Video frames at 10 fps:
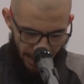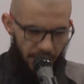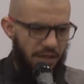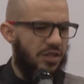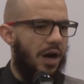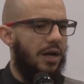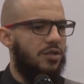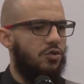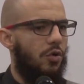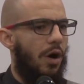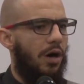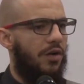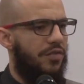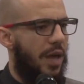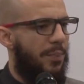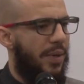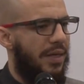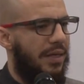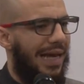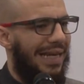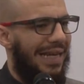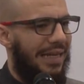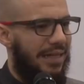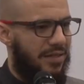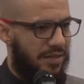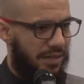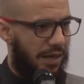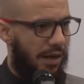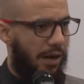And the scholars who are of the opinion that it is,